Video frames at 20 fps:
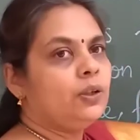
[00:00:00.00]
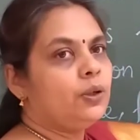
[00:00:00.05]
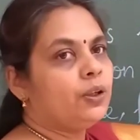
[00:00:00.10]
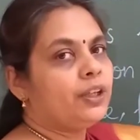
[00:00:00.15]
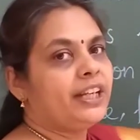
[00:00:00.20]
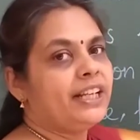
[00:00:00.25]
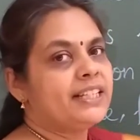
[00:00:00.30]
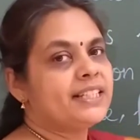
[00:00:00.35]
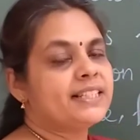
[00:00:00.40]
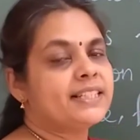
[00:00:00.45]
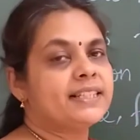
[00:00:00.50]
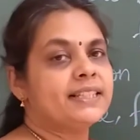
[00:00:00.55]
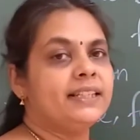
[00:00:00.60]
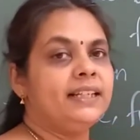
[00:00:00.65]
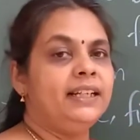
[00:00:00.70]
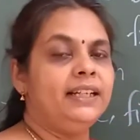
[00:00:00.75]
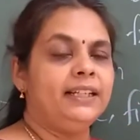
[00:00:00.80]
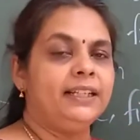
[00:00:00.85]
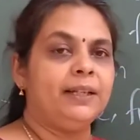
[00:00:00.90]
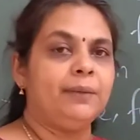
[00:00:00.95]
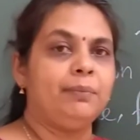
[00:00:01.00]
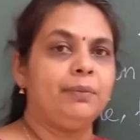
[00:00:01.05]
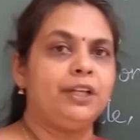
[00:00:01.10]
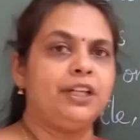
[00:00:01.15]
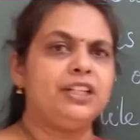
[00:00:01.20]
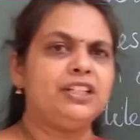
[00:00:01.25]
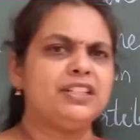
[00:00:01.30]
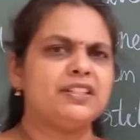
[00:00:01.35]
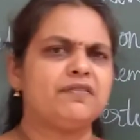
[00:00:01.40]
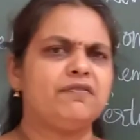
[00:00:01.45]
Okay, silt
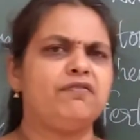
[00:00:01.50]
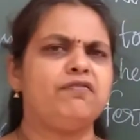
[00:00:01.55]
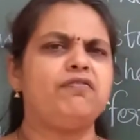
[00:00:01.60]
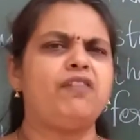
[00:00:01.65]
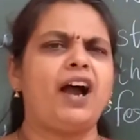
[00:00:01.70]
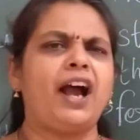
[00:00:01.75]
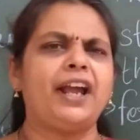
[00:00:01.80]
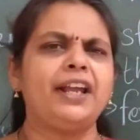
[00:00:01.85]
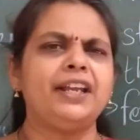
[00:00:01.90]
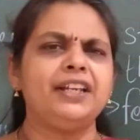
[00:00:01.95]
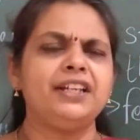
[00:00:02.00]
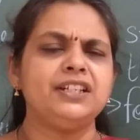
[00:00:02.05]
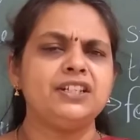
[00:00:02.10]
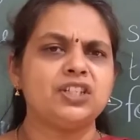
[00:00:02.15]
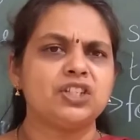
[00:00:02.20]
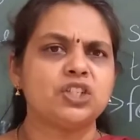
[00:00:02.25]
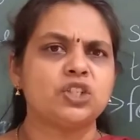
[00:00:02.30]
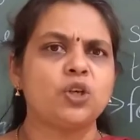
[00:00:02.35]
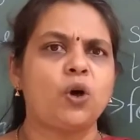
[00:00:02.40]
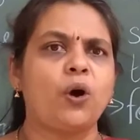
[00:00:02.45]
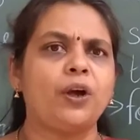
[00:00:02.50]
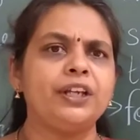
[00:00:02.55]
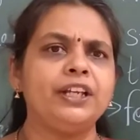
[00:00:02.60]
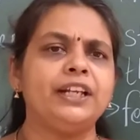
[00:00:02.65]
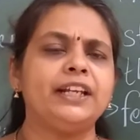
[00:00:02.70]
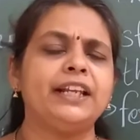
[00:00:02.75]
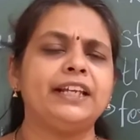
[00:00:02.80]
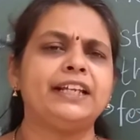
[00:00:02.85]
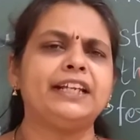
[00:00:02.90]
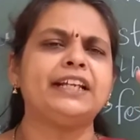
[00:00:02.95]
means fine
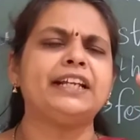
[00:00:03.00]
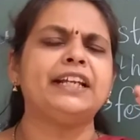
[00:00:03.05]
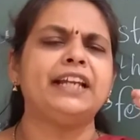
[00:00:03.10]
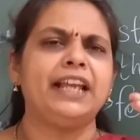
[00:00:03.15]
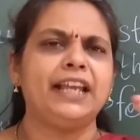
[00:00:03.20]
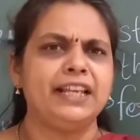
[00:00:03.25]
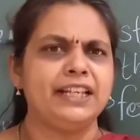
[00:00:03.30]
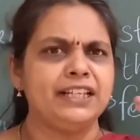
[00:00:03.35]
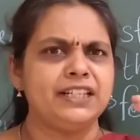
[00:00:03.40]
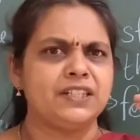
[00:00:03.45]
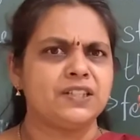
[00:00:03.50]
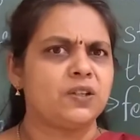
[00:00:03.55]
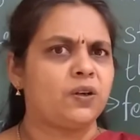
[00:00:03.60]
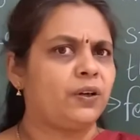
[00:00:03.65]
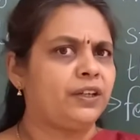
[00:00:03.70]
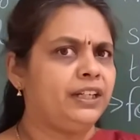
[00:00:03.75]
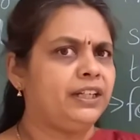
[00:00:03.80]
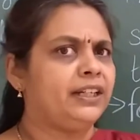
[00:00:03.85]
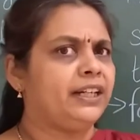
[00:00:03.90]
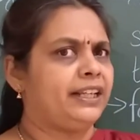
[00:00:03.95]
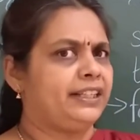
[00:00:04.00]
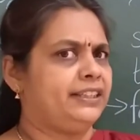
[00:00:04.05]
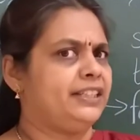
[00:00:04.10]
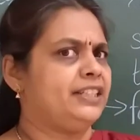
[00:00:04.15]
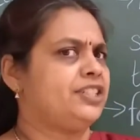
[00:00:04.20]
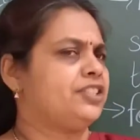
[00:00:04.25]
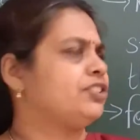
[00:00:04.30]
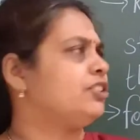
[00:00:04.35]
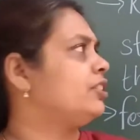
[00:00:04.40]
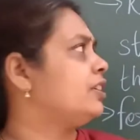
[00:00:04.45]
soil, like clay soil like
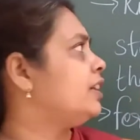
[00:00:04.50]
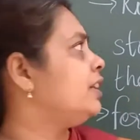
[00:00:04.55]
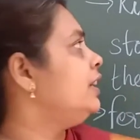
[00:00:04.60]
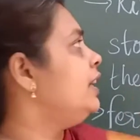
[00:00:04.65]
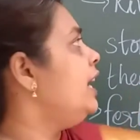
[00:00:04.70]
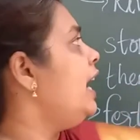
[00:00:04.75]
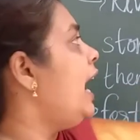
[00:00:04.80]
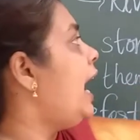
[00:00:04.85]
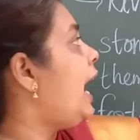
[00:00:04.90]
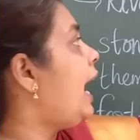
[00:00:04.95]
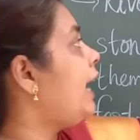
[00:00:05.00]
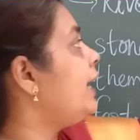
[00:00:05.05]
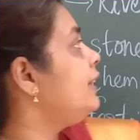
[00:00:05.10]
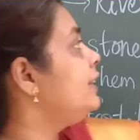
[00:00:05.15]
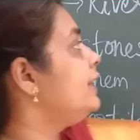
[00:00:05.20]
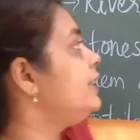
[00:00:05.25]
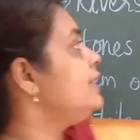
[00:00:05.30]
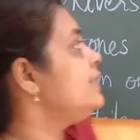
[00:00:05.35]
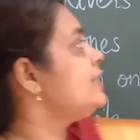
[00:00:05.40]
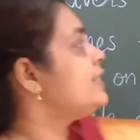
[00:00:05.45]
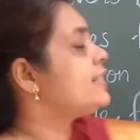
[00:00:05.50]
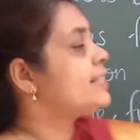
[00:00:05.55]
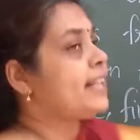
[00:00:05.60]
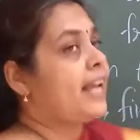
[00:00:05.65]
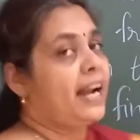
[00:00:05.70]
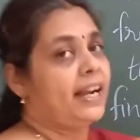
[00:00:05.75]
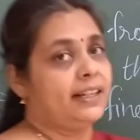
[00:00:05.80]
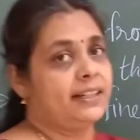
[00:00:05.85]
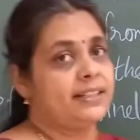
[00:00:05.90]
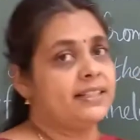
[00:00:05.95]
that children. And then
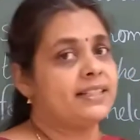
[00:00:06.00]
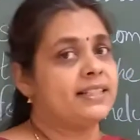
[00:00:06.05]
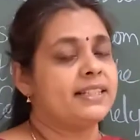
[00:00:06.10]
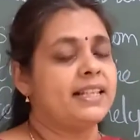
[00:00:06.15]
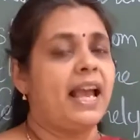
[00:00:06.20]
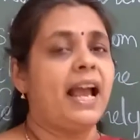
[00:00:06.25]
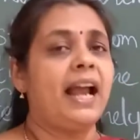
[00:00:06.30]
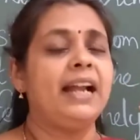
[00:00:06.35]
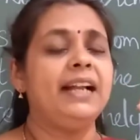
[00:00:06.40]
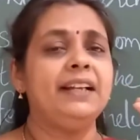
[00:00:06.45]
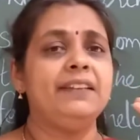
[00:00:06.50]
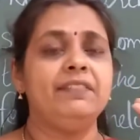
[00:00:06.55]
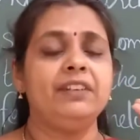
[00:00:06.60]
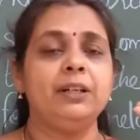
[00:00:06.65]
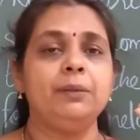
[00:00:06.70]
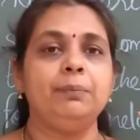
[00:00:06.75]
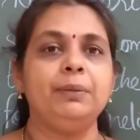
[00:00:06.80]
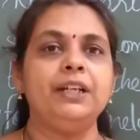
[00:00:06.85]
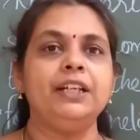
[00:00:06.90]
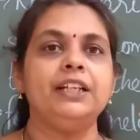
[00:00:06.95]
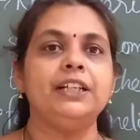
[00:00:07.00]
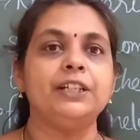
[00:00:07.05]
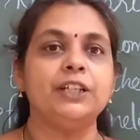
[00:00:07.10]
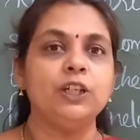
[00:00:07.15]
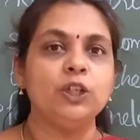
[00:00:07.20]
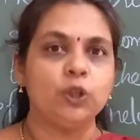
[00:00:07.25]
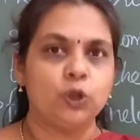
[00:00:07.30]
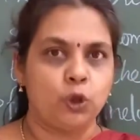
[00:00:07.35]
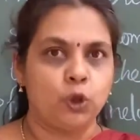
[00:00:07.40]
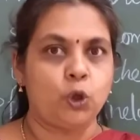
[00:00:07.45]
sand. Sand will be
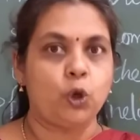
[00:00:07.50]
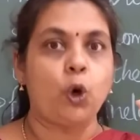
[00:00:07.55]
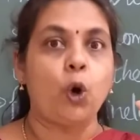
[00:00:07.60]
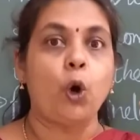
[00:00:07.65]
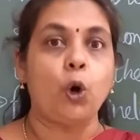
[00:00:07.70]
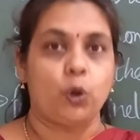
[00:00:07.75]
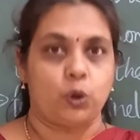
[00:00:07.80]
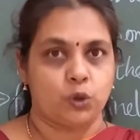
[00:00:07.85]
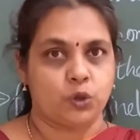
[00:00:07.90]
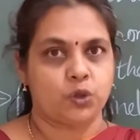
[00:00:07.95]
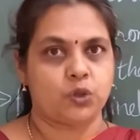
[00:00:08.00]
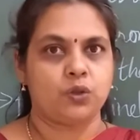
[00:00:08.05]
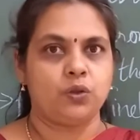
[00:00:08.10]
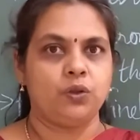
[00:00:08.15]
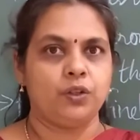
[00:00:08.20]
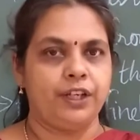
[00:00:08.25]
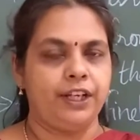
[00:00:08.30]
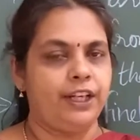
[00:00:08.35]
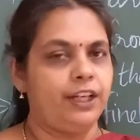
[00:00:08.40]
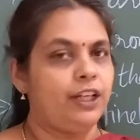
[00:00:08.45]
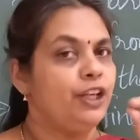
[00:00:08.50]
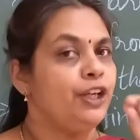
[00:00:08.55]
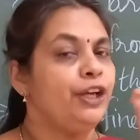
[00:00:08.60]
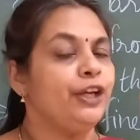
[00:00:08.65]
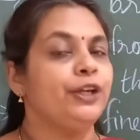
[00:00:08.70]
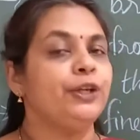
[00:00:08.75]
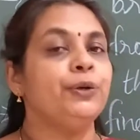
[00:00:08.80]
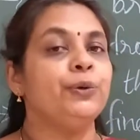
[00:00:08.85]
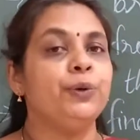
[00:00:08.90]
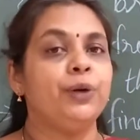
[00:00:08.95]
little coarse,
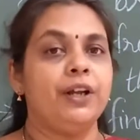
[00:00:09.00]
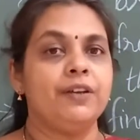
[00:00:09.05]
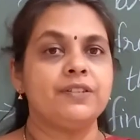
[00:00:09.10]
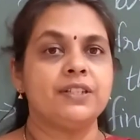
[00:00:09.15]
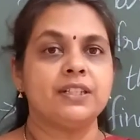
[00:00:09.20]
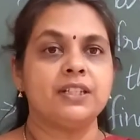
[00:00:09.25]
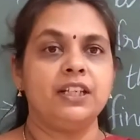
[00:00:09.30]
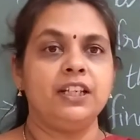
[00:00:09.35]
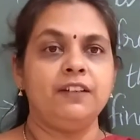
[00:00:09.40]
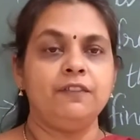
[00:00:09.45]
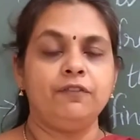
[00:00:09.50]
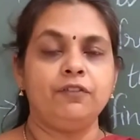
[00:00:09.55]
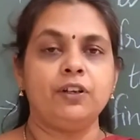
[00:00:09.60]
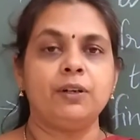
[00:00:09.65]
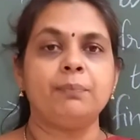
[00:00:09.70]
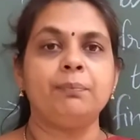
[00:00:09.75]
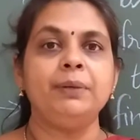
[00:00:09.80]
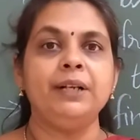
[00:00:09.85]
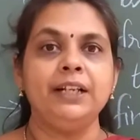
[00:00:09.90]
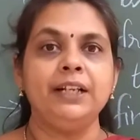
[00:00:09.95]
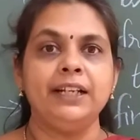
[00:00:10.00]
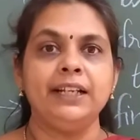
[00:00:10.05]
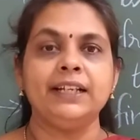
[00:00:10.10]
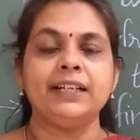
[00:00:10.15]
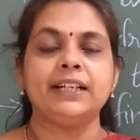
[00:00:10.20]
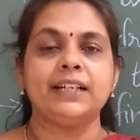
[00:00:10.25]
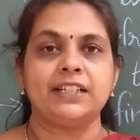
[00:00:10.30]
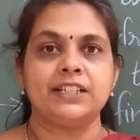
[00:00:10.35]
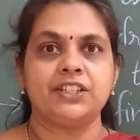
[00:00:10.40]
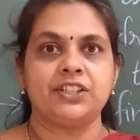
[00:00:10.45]
okay. You would have seen for
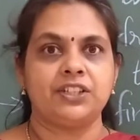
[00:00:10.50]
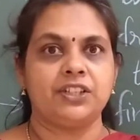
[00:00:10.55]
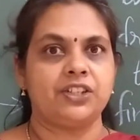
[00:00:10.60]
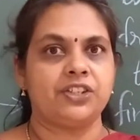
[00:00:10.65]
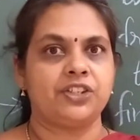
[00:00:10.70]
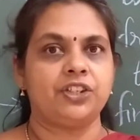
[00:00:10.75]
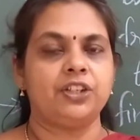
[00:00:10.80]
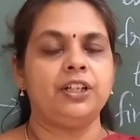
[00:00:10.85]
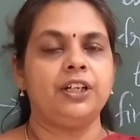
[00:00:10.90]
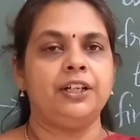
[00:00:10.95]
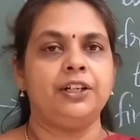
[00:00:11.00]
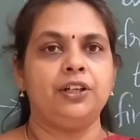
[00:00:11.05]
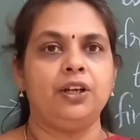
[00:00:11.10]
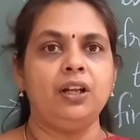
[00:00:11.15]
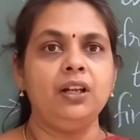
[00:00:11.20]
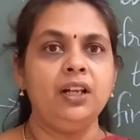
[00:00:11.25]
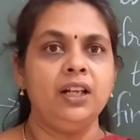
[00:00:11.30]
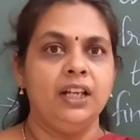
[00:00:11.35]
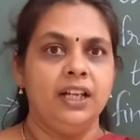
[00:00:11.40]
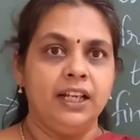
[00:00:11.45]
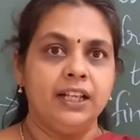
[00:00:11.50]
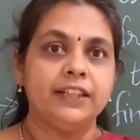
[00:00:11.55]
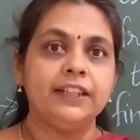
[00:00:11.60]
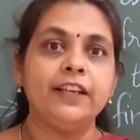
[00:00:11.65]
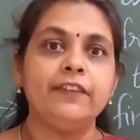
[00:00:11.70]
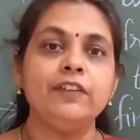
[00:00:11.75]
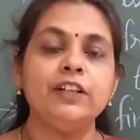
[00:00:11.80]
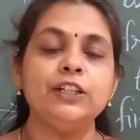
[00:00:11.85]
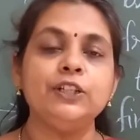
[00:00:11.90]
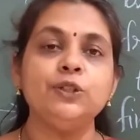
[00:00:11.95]
building construction and all,
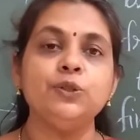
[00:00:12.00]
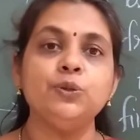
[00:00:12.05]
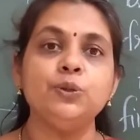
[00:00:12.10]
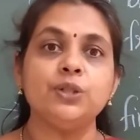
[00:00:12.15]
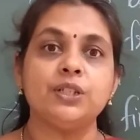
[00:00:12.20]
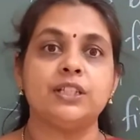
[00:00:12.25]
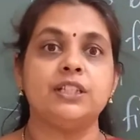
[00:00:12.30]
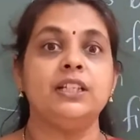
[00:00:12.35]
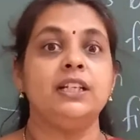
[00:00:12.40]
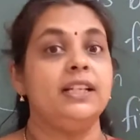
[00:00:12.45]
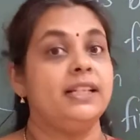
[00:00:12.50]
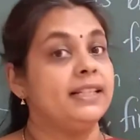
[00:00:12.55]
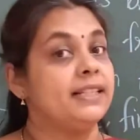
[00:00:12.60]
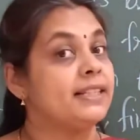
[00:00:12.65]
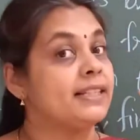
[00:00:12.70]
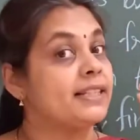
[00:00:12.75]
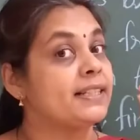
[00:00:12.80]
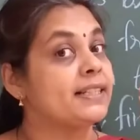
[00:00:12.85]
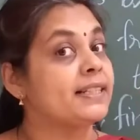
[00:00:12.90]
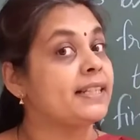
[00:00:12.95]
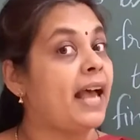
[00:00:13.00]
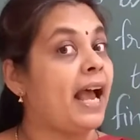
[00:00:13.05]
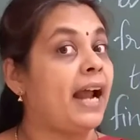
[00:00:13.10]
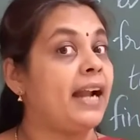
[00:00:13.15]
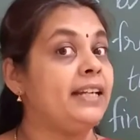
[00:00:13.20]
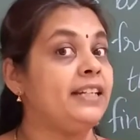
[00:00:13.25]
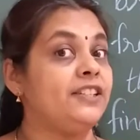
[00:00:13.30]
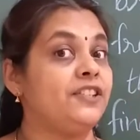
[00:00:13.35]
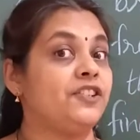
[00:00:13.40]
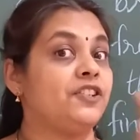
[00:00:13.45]
they will use the
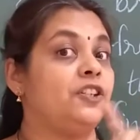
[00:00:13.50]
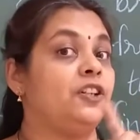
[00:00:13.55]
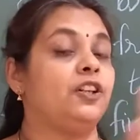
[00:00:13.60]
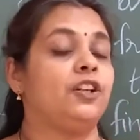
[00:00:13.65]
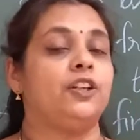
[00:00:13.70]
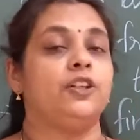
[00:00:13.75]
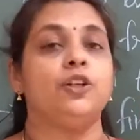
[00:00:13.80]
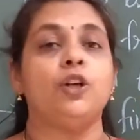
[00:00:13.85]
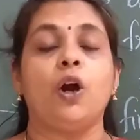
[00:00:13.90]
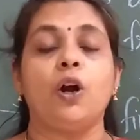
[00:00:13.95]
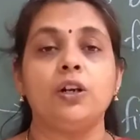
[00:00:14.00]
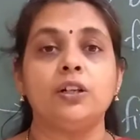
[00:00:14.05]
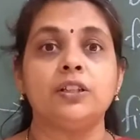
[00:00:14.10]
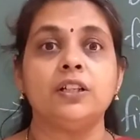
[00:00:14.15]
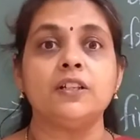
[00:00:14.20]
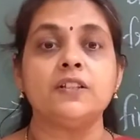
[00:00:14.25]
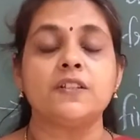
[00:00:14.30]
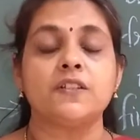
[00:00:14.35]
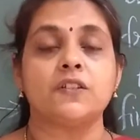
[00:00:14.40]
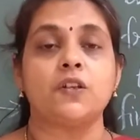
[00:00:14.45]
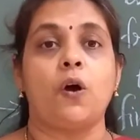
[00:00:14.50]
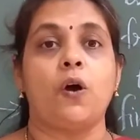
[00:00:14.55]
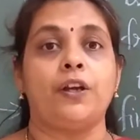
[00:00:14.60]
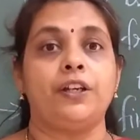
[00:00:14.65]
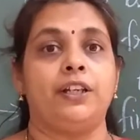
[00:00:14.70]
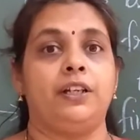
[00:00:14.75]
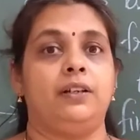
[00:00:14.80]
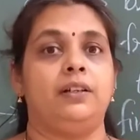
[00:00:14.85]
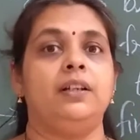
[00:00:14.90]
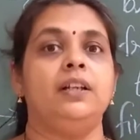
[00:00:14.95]
sand children, not the
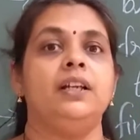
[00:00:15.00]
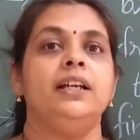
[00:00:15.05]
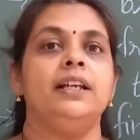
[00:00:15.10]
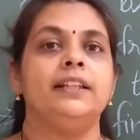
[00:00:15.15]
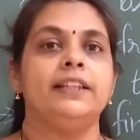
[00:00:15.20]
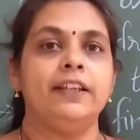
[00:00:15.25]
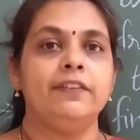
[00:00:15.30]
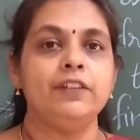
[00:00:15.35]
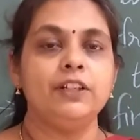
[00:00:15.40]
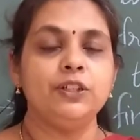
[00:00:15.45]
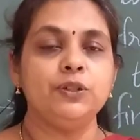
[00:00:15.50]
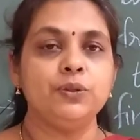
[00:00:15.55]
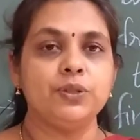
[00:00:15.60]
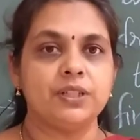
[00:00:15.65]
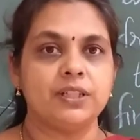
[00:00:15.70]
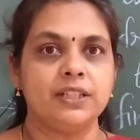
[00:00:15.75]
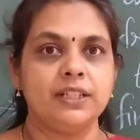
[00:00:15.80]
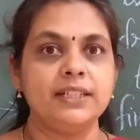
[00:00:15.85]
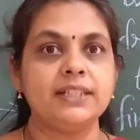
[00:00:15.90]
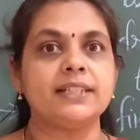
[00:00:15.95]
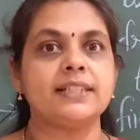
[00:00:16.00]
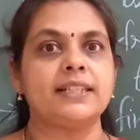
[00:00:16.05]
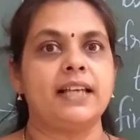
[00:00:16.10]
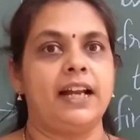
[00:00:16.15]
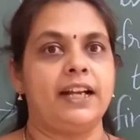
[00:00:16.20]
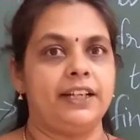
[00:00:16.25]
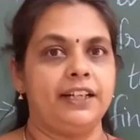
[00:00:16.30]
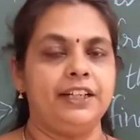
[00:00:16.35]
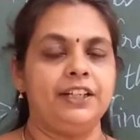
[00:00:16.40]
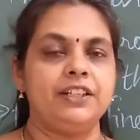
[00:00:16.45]
soil. They will use the
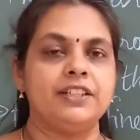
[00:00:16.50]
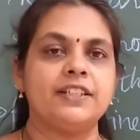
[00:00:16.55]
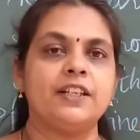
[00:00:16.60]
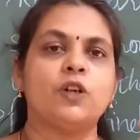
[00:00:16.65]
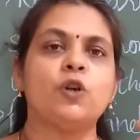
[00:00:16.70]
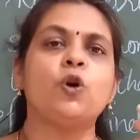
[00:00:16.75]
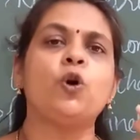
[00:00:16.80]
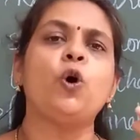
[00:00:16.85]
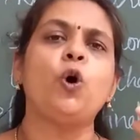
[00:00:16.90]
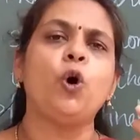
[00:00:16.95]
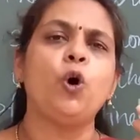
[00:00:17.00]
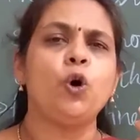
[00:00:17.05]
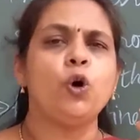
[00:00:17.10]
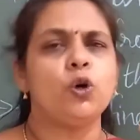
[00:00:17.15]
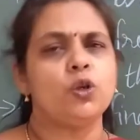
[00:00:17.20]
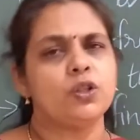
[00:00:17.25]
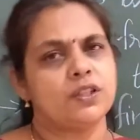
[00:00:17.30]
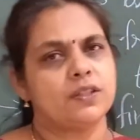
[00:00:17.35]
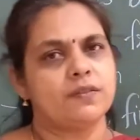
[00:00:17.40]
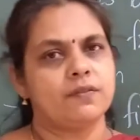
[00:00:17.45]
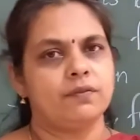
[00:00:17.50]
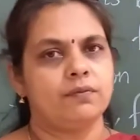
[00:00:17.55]
sand. It is a coarse